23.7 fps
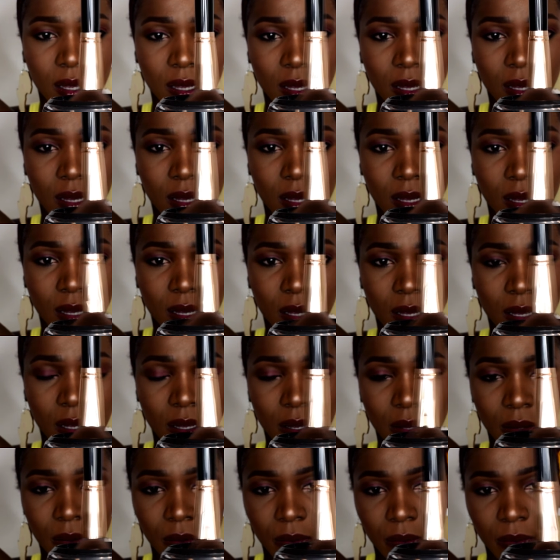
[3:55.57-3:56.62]

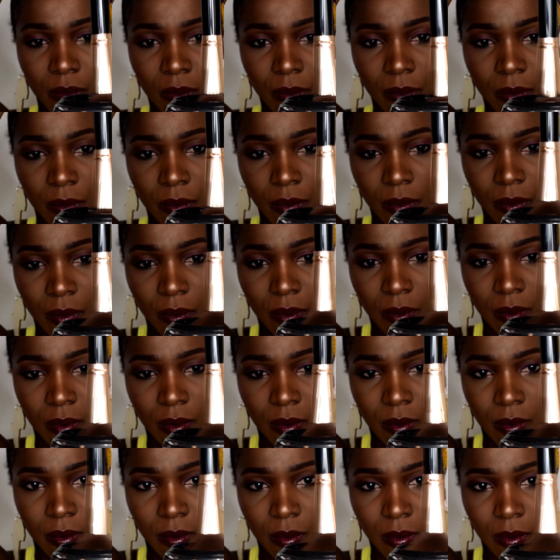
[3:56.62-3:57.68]

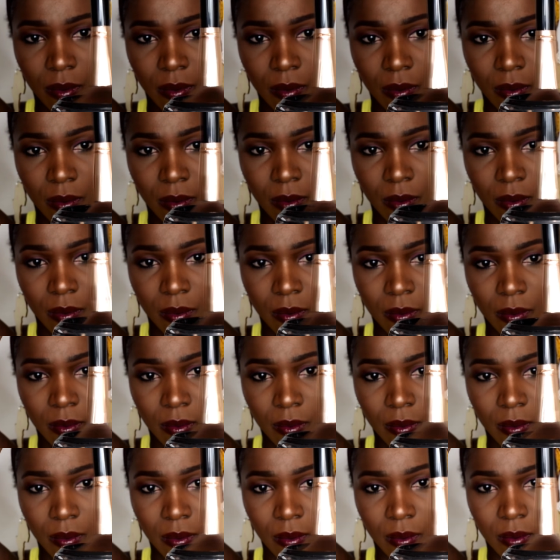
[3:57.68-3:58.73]

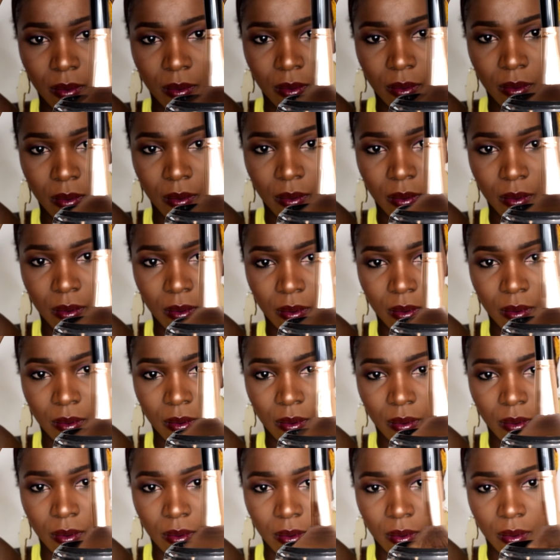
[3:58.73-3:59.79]

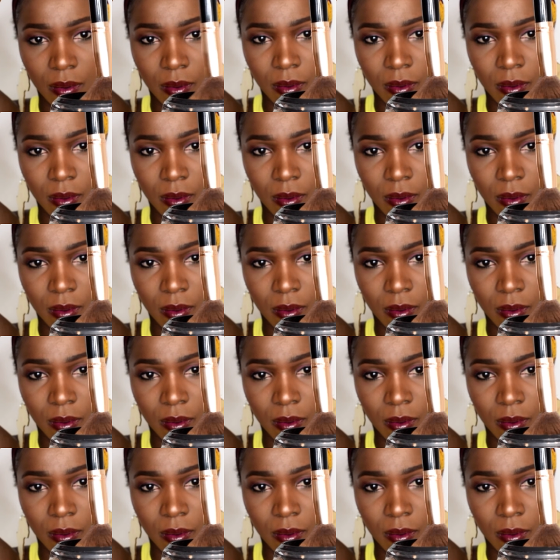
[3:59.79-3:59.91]
[no speech]